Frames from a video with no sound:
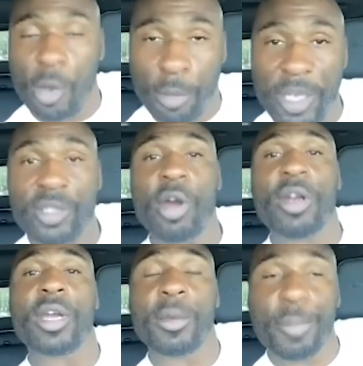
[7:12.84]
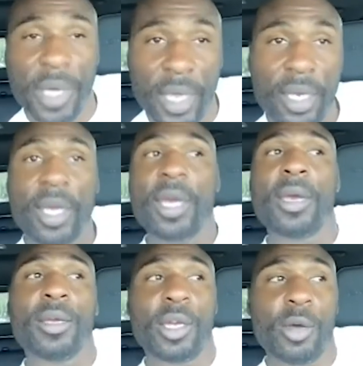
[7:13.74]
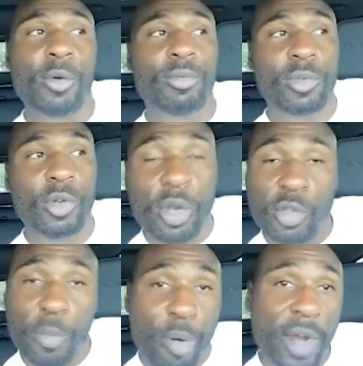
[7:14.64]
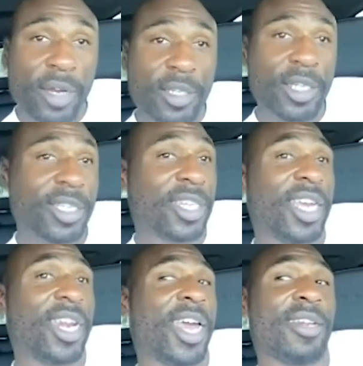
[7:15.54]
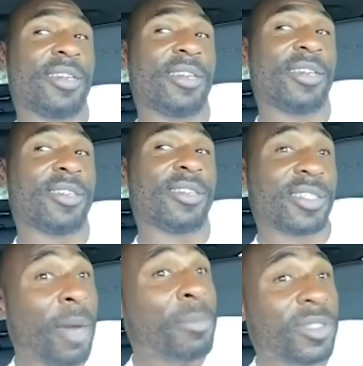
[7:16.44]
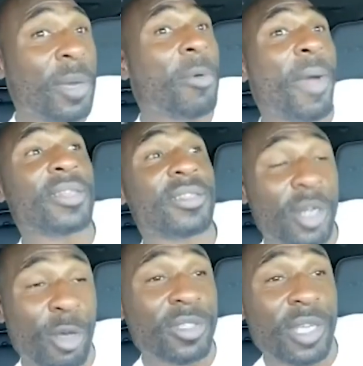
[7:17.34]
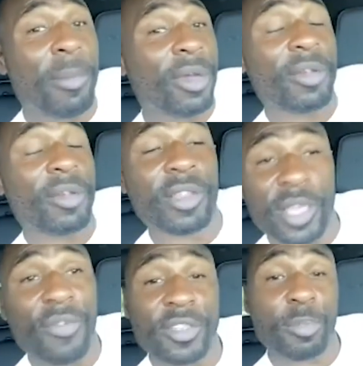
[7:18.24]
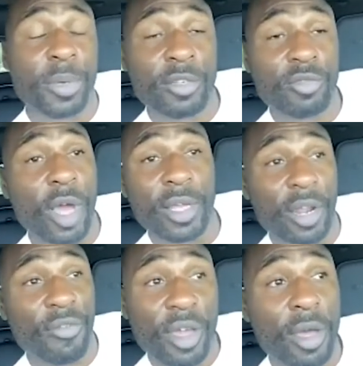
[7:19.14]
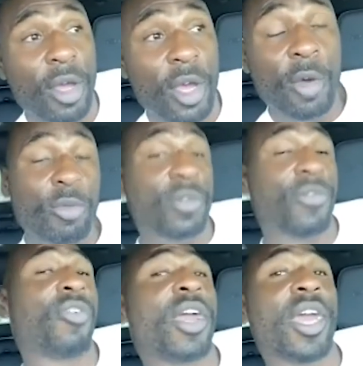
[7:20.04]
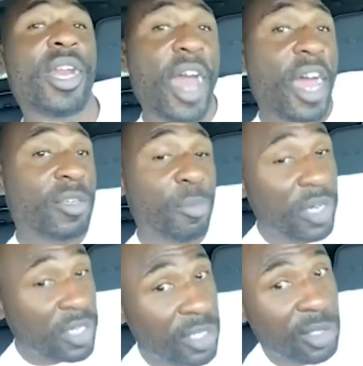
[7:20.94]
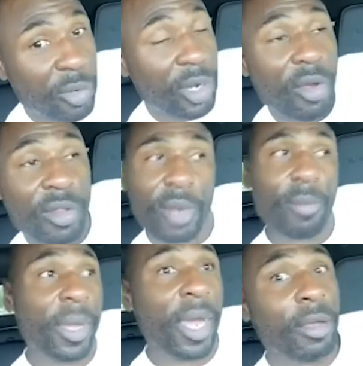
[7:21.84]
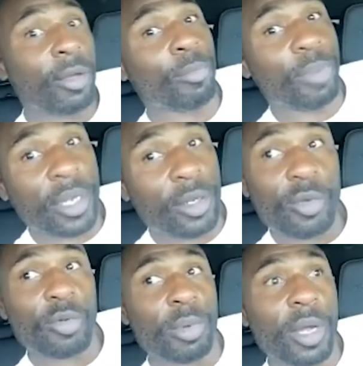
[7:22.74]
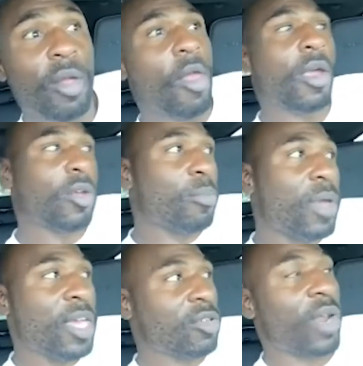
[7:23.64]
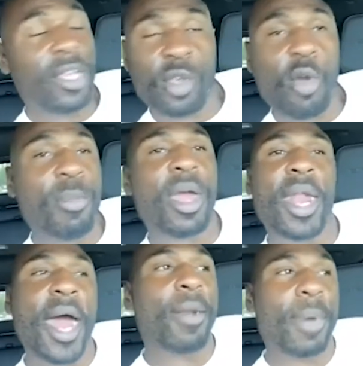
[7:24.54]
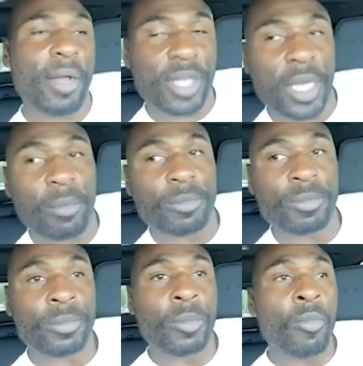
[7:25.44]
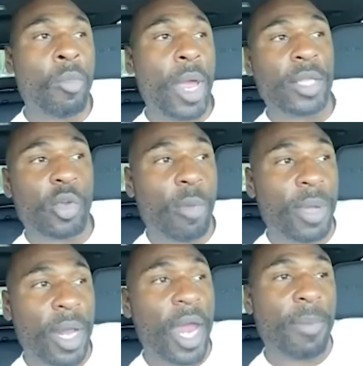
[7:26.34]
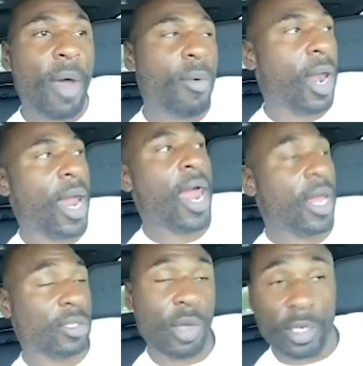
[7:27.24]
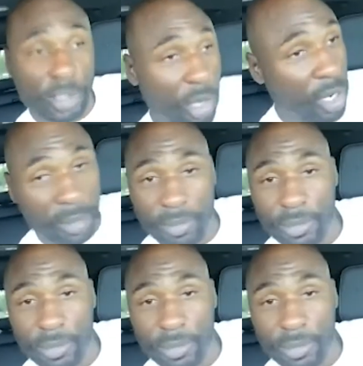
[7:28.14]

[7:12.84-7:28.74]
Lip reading: me starting to compete, going through practices, seeing that some of my, some of the defensive players throughout the NFL was afraid that as the preseason went on, they were, man, you big dude, bro. You big. So that told me a lot about them. That told me a lot about what I had. So I started